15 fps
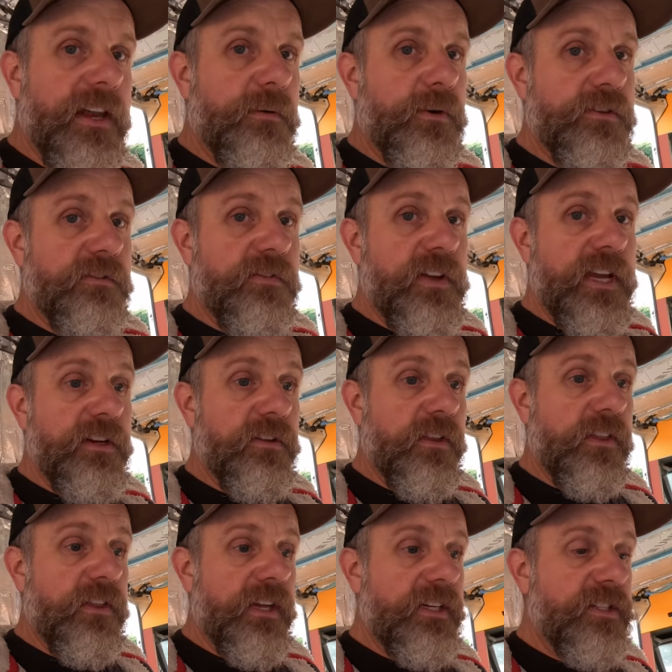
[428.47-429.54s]
and I wasn't fitting
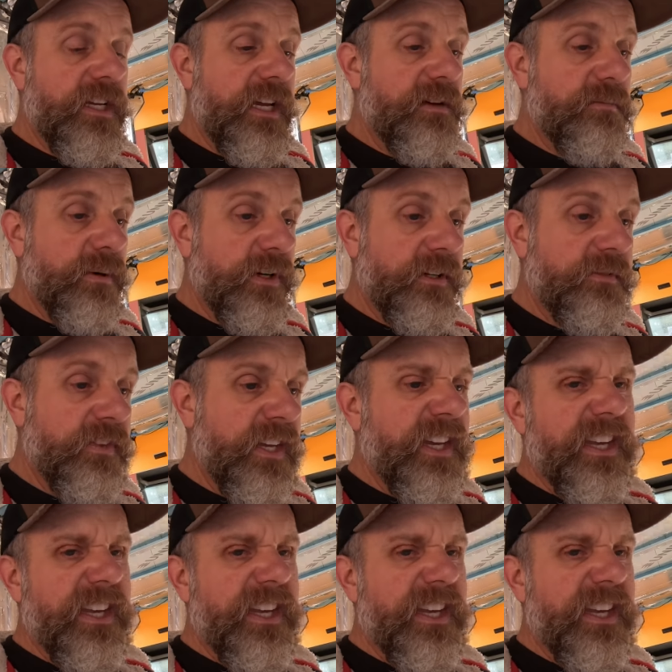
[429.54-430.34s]
other things in, but